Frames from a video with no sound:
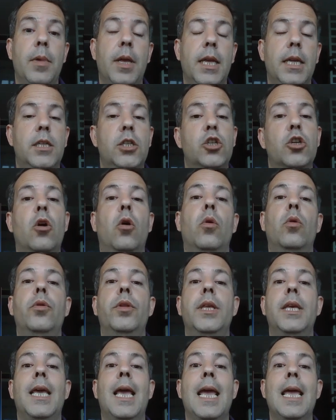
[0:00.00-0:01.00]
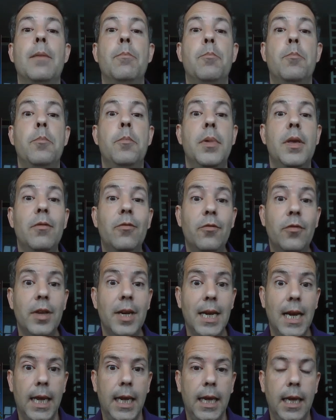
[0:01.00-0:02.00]
It's called the
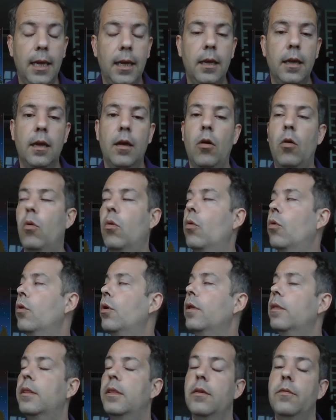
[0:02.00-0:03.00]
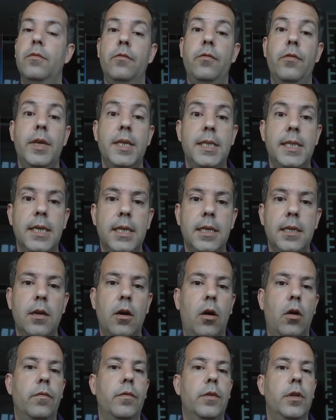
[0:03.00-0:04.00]
Epiphany, or the visit
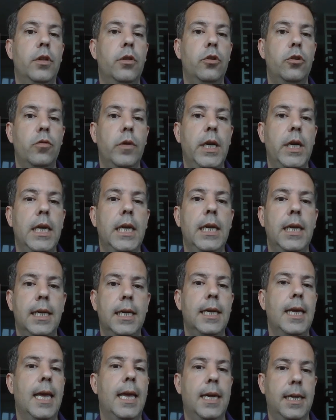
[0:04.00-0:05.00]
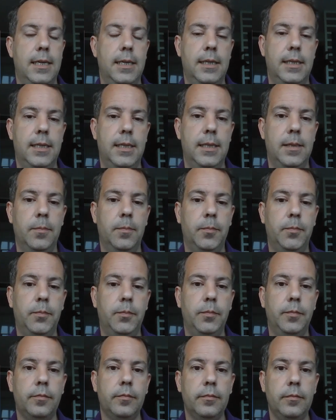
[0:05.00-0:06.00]
of the three kings.
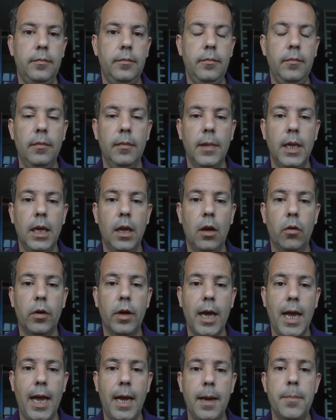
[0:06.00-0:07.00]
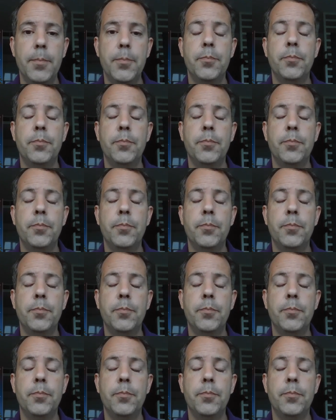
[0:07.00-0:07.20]
Okay,